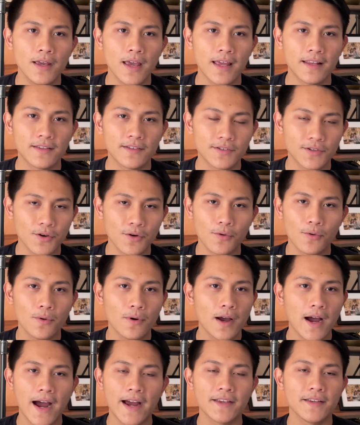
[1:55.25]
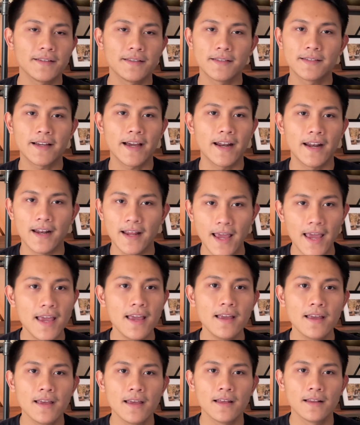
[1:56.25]
And so I just decided,
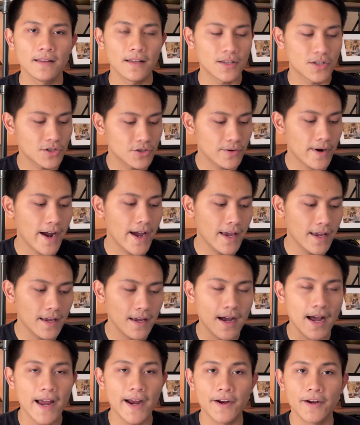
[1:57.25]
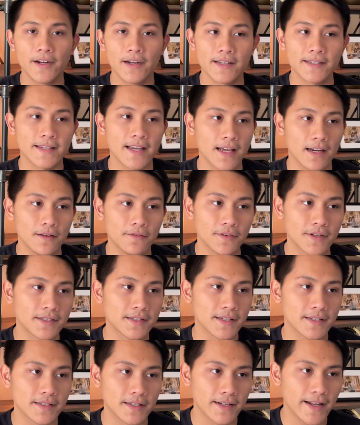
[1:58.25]
hey, let's try hiring an executive
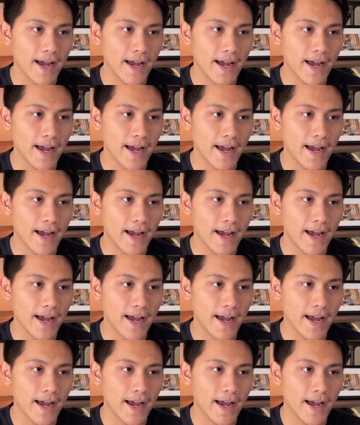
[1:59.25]
assistant.